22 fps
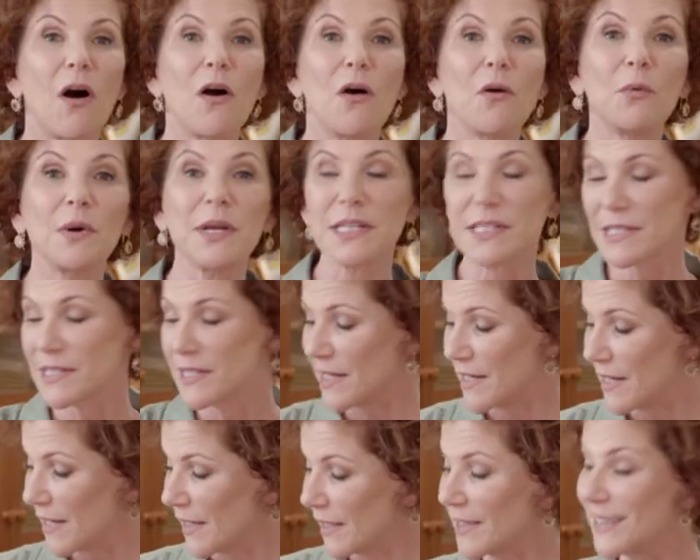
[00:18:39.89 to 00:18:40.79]
always
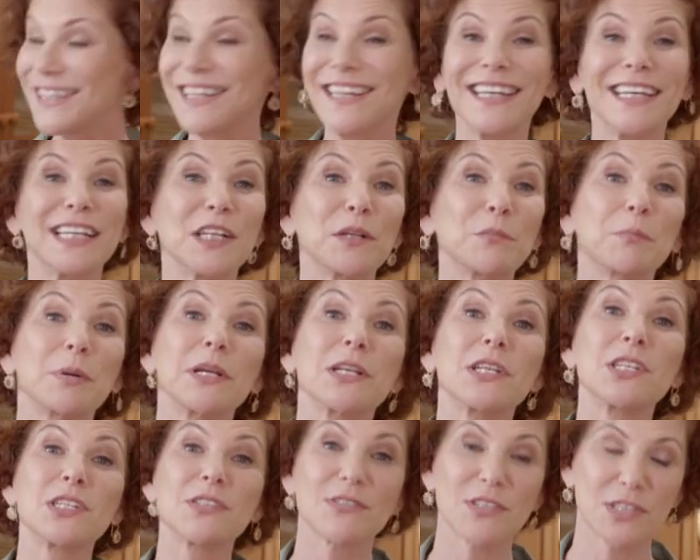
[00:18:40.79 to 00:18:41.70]
need a little
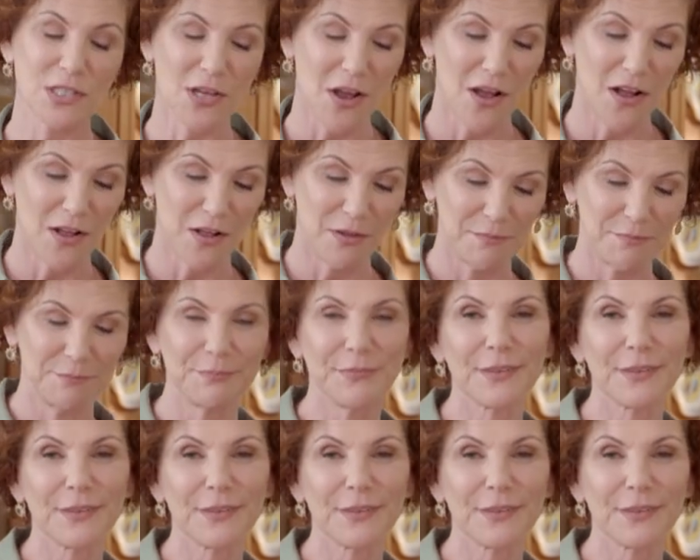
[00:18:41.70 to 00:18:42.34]
pinch of salt.